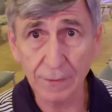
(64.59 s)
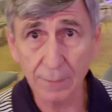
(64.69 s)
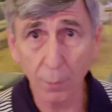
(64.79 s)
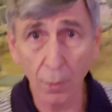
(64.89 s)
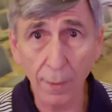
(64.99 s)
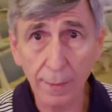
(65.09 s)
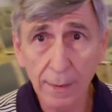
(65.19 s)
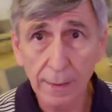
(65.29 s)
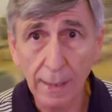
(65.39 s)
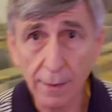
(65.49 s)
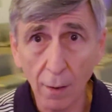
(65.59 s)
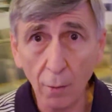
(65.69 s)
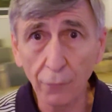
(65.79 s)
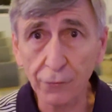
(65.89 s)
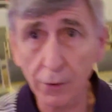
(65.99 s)
feet apart, and
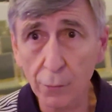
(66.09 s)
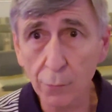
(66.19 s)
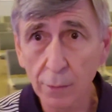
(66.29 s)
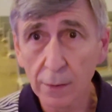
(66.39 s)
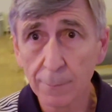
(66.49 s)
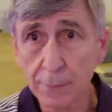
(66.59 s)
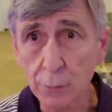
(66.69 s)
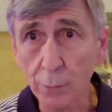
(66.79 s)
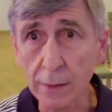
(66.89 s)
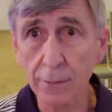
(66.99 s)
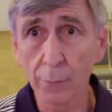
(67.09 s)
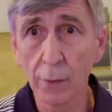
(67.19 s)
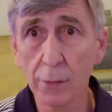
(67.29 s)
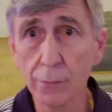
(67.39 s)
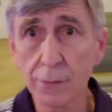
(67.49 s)
also between the
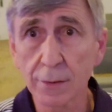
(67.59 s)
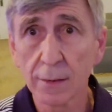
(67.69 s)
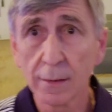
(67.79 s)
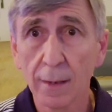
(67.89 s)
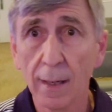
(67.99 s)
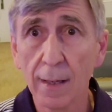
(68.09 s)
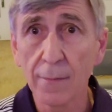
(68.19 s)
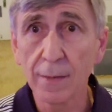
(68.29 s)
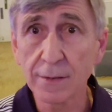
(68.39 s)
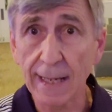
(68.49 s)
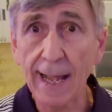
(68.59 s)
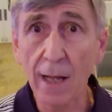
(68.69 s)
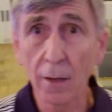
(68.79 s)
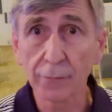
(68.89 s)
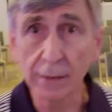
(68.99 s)
rows, uh, there's
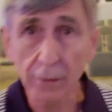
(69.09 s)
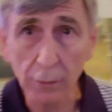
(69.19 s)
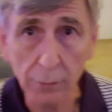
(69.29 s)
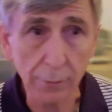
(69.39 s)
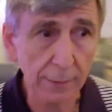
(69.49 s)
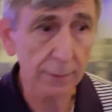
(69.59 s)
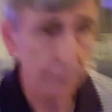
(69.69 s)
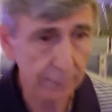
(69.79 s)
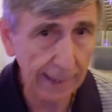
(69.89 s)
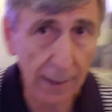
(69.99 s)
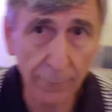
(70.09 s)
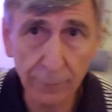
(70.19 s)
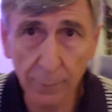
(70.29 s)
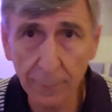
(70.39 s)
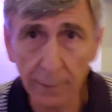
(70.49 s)
aisles, including
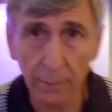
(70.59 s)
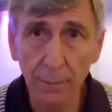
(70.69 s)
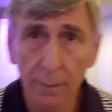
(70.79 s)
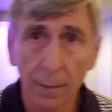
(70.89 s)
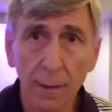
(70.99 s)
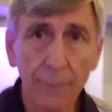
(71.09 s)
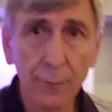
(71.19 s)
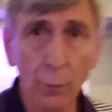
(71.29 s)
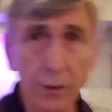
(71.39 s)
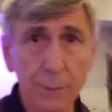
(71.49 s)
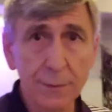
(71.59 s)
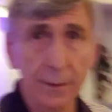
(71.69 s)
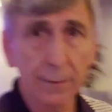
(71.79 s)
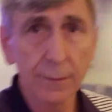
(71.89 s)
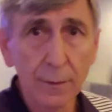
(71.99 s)
down the middle of the worship
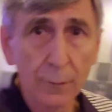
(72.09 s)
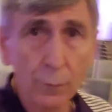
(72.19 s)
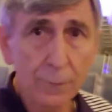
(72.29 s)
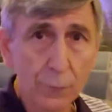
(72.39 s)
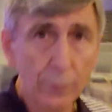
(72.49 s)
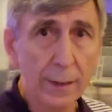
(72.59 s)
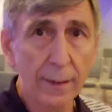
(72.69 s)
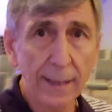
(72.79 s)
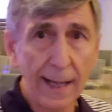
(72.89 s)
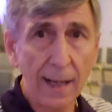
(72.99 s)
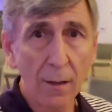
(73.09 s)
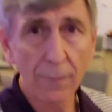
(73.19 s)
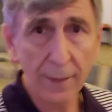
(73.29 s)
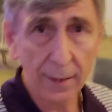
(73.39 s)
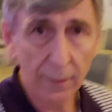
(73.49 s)
center. We've created an aisle
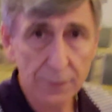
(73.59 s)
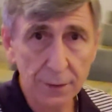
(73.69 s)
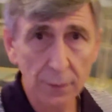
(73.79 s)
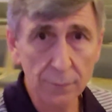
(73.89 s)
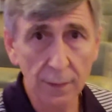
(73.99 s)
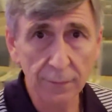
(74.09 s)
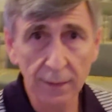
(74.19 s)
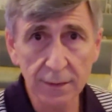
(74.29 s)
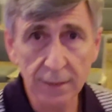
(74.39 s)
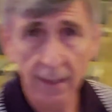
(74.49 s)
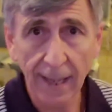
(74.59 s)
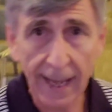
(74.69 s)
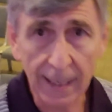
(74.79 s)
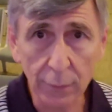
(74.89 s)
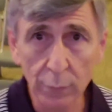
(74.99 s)
there so that there's
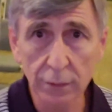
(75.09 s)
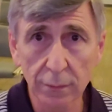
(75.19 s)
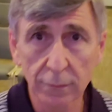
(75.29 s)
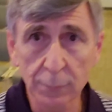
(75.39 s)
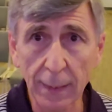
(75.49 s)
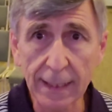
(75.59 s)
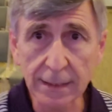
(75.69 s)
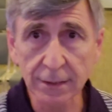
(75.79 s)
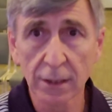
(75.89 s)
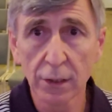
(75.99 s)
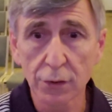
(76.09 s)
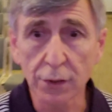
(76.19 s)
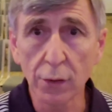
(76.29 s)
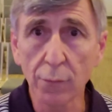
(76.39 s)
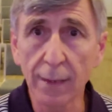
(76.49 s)
adequate space
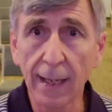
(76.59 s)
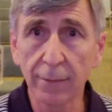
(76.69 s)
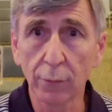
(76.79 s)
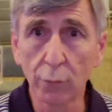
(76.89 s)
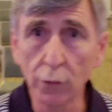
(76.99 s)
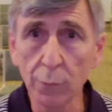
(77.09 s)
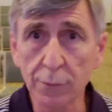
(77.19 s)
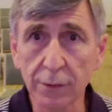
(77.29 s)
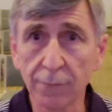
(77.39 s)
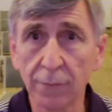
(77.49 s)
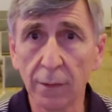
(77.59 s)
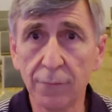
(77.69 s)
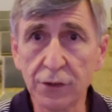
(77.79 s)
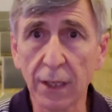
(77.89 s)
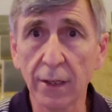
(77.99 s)
so that groups of,
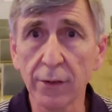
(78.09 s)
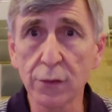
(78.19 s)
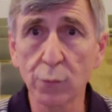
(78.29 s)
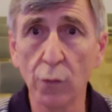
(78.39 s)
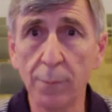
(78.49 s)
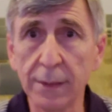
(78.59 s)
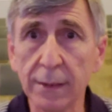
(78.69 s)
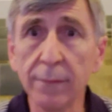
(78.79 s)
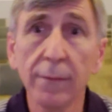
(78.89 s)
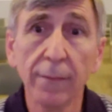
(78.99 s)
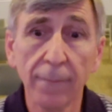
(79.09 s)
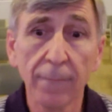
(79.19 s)
of chairs will be